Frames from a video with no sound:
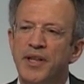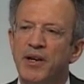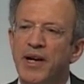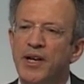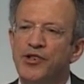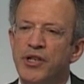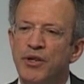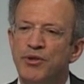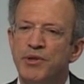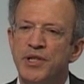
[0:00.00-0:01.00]
They're
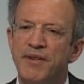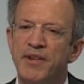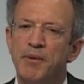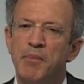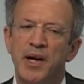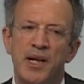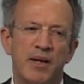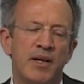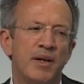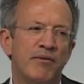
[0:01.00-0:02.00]
NGOs receiving money